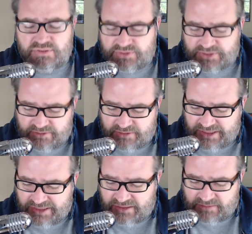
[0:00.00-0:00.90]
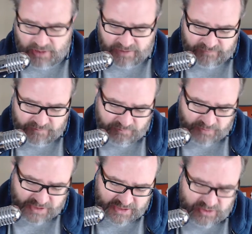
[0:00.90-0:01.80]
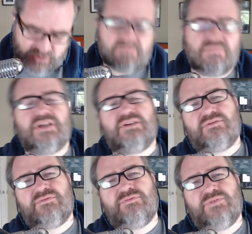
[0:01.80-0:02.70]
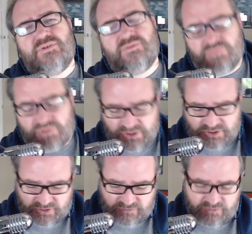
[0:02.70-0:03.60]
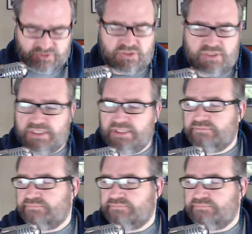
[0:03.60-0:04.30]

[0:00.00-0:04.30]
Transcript: So I don't know. I might have to buy a new microphone, which is so frustrating.